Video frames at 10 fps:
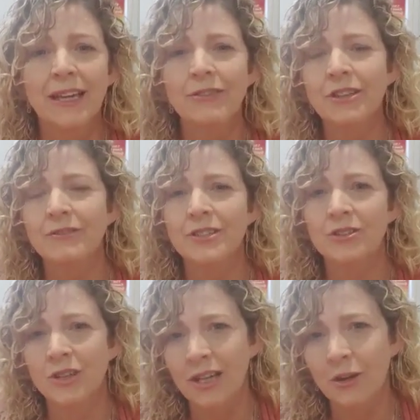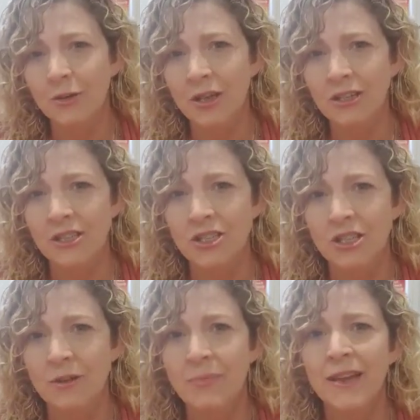Even if it's not a health
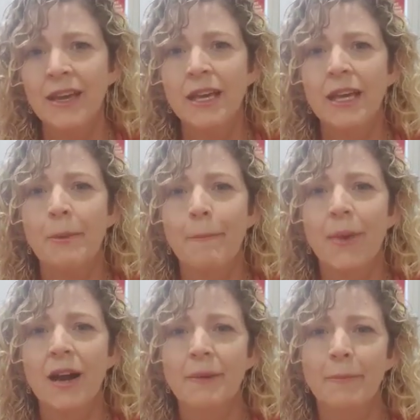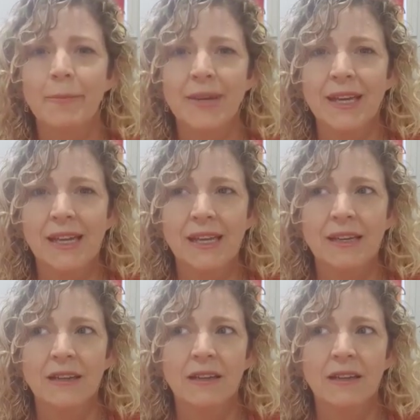condition, it might be